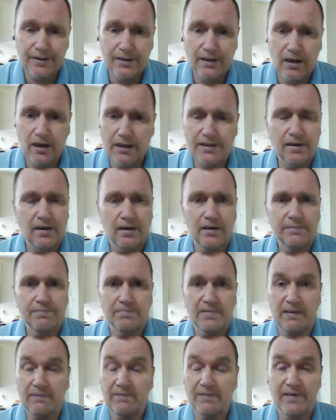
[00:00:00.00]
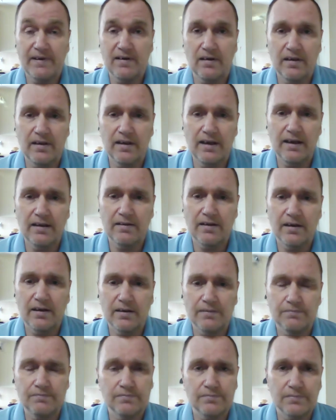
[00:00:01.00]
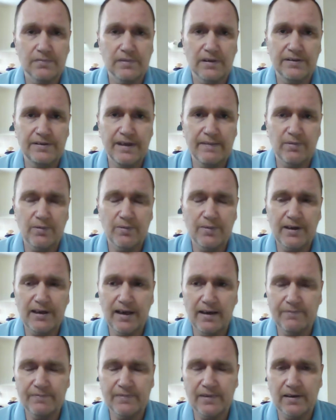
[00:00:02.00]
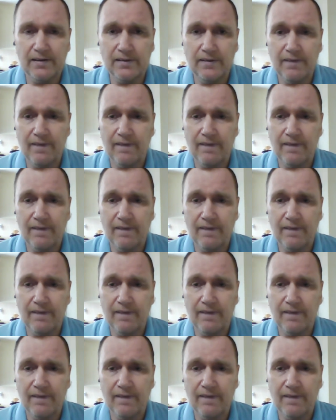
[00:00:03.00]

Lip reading: I don't think like that. I never really have done.